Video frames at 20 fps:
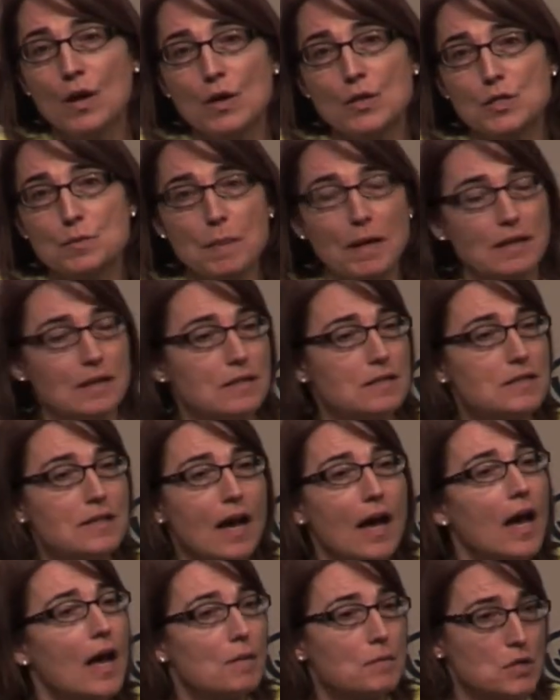spent his
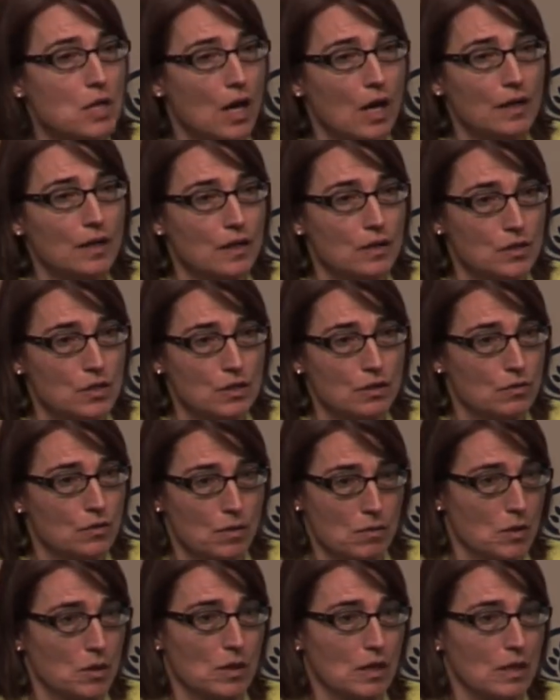time talking to
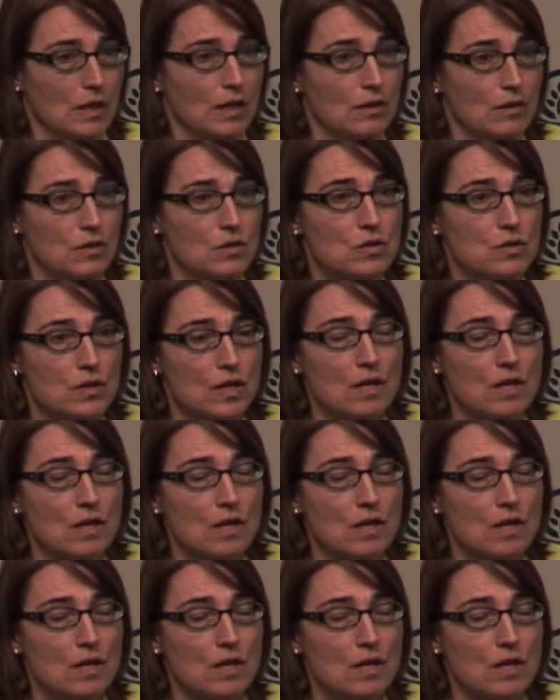community leaders